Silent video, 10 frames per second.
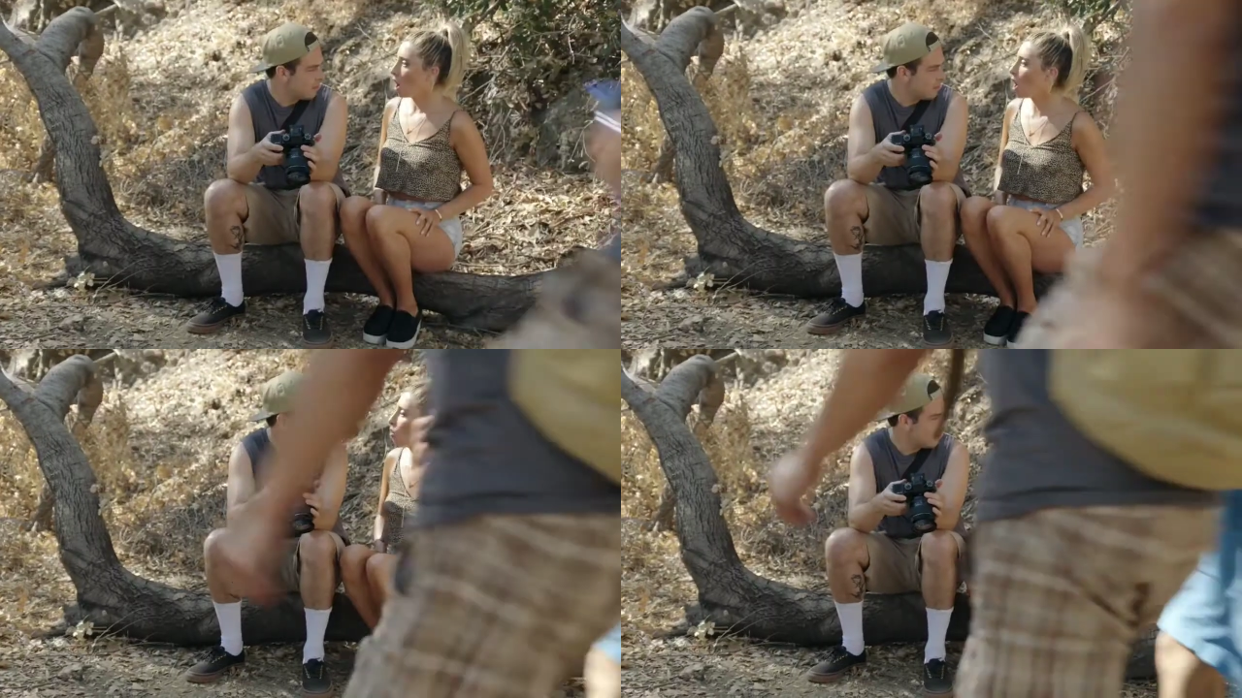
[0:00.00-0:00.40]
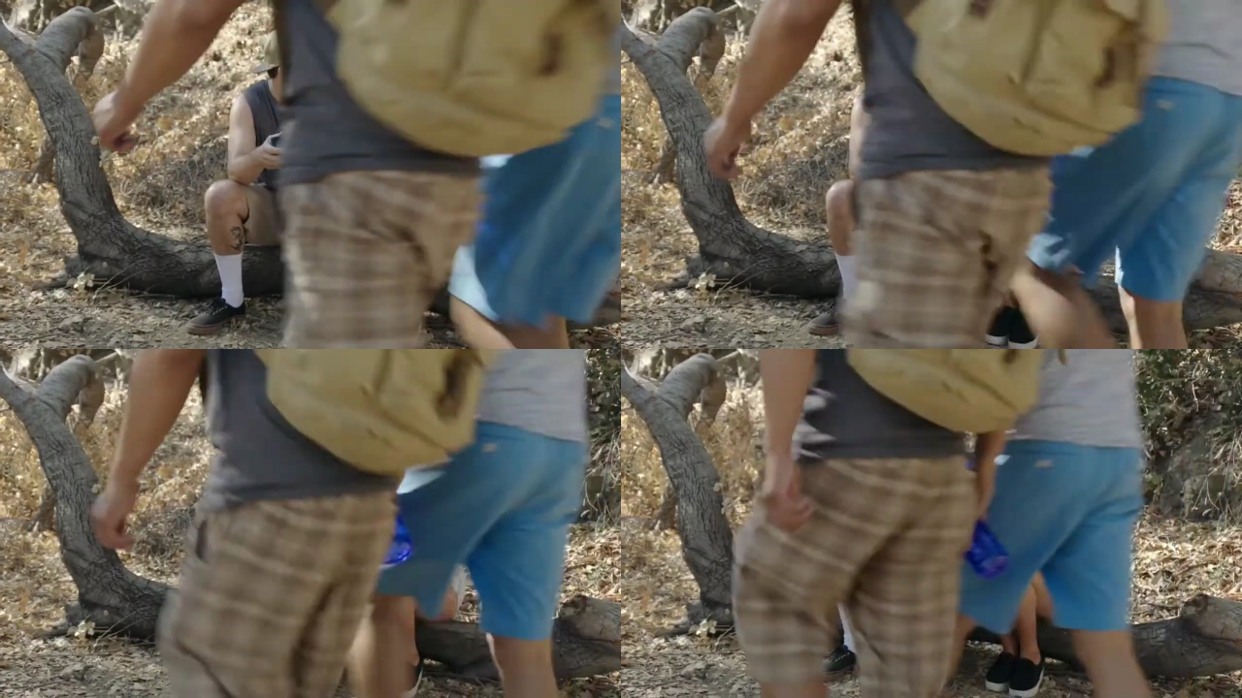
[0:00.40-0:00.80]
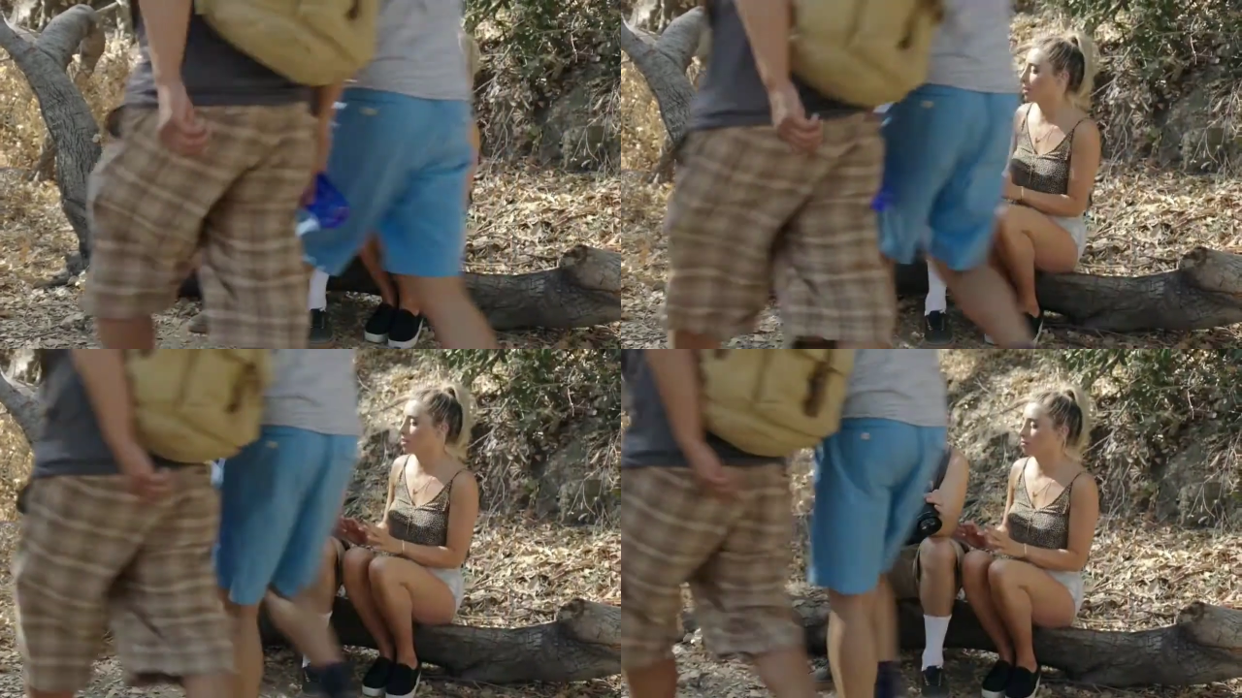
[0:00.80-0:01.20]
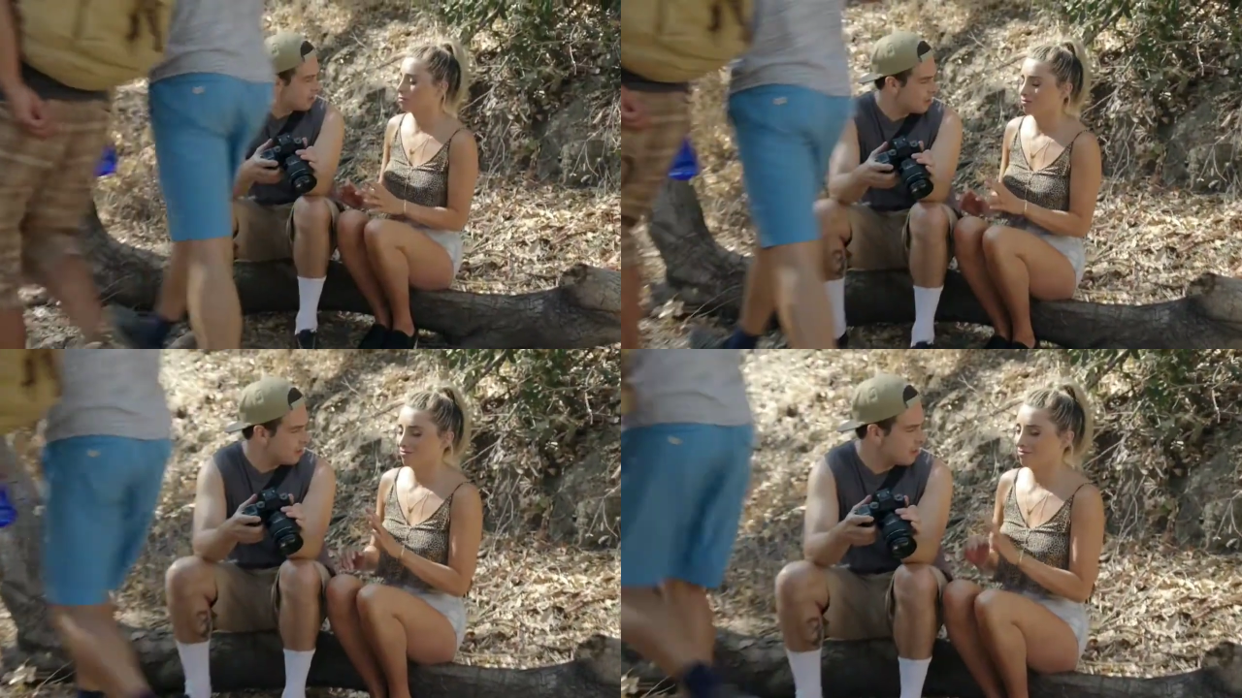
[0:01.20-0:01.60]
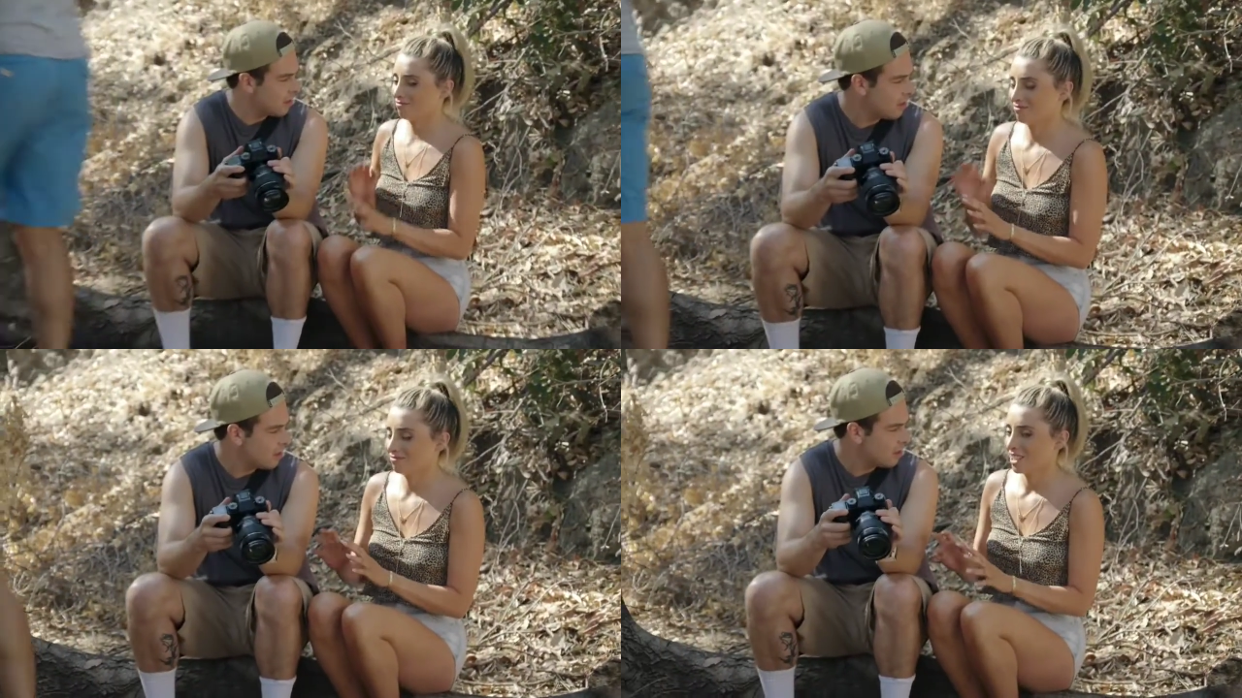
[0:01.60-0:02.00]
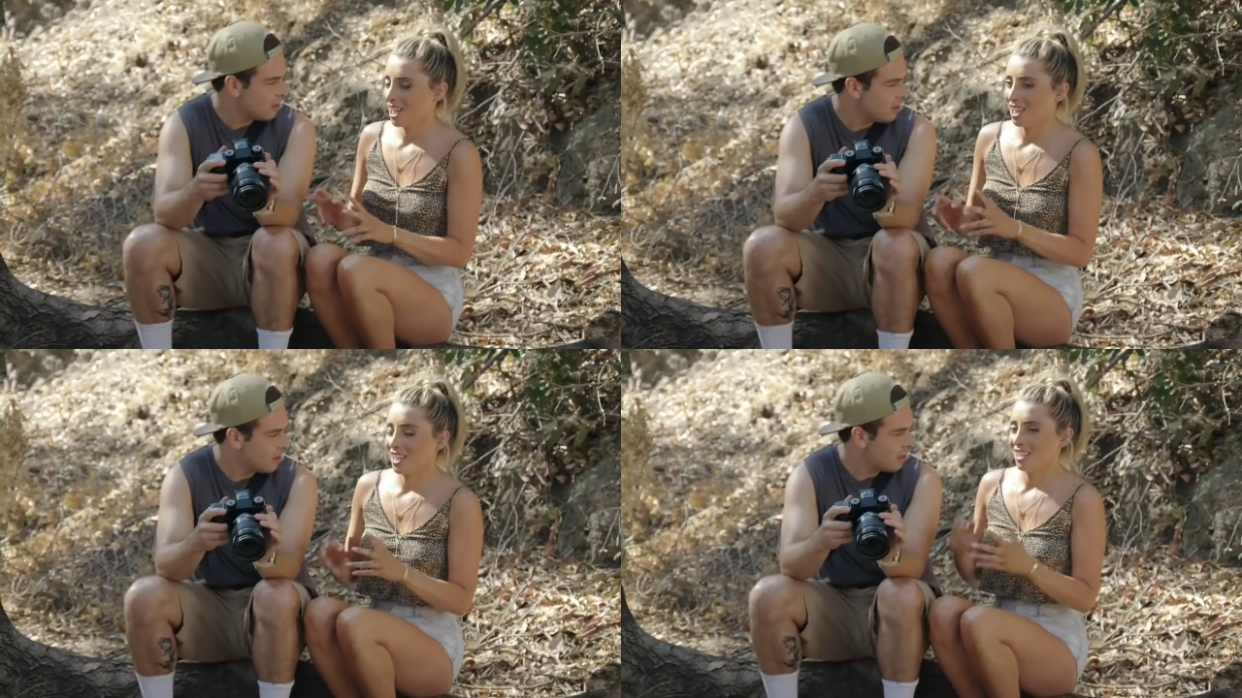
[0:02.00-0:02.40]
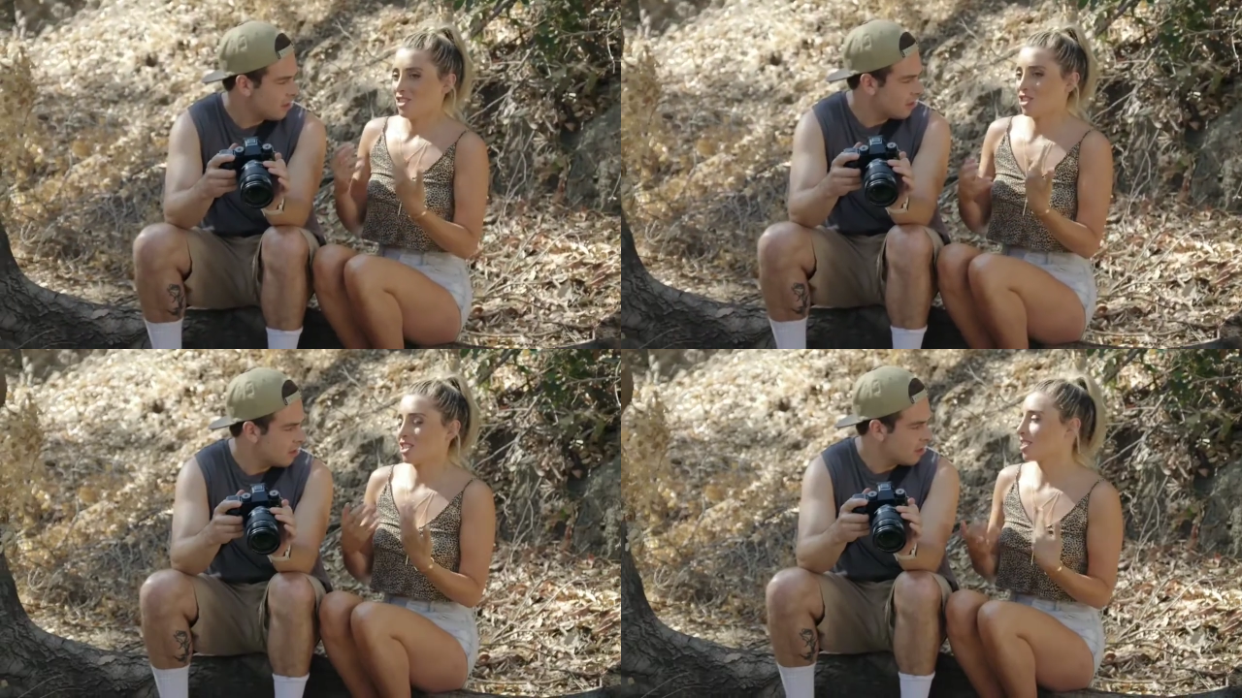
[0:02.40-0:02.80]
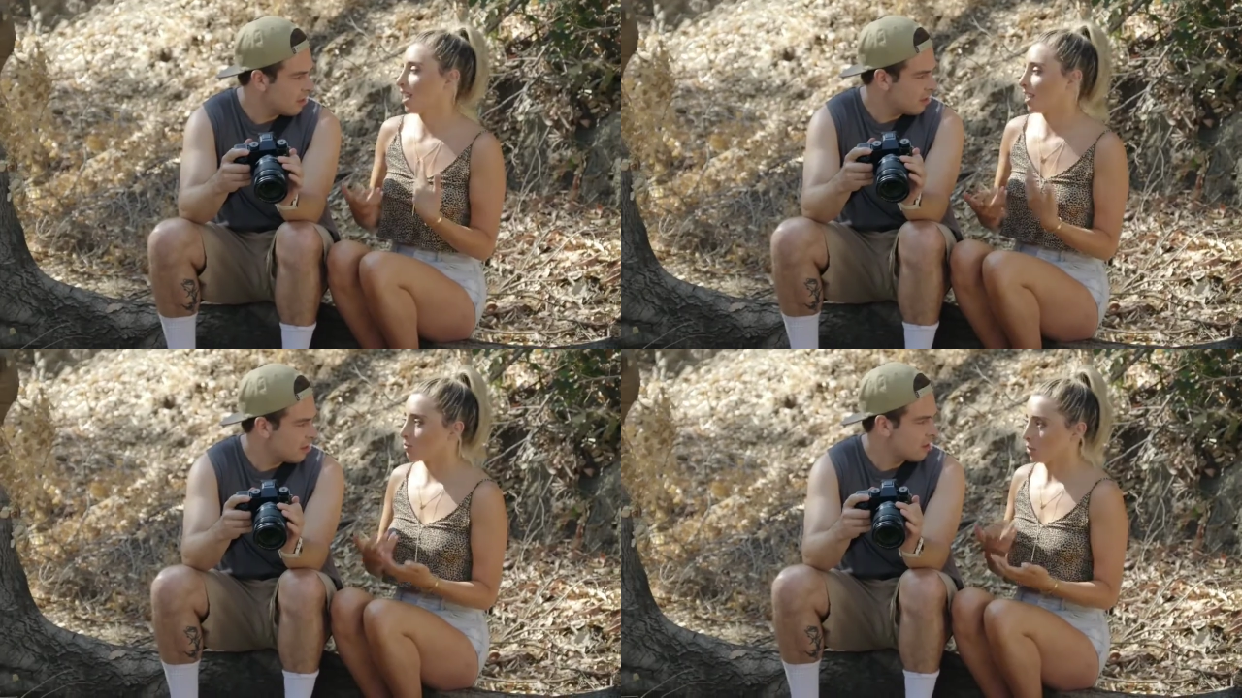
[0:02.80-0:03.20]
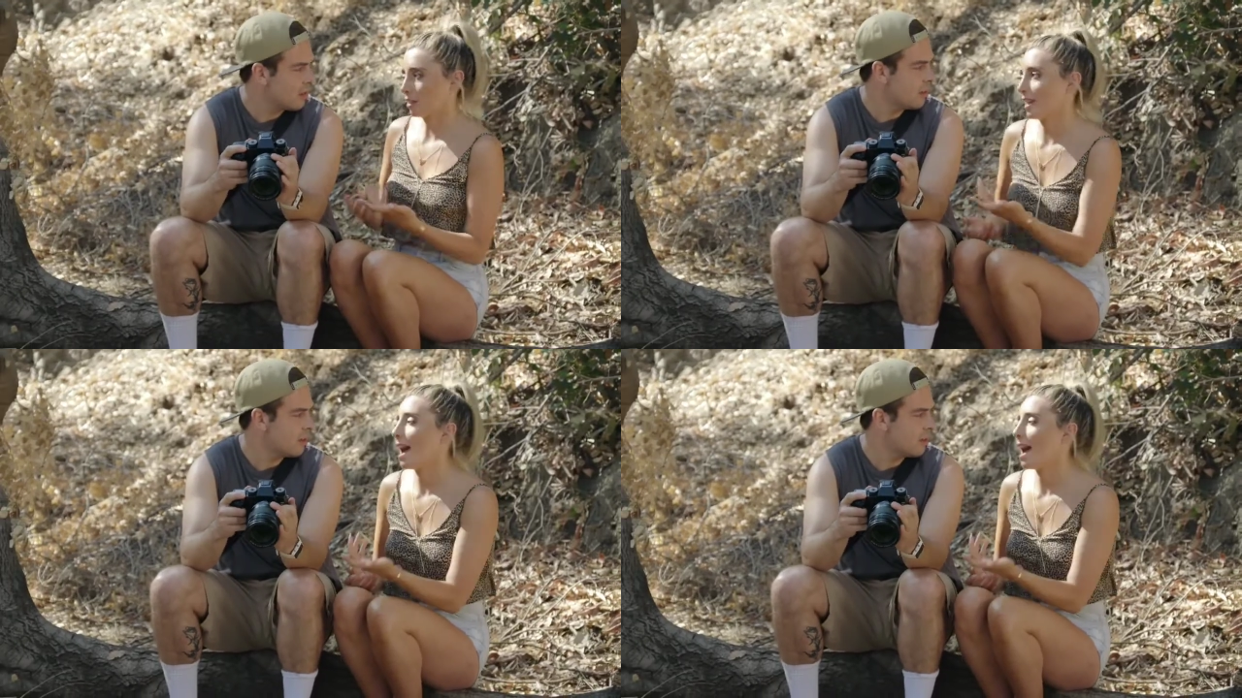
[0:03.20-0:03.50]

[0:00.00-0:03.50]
Speaker 1: Oh, no, I mean, just because, like, we already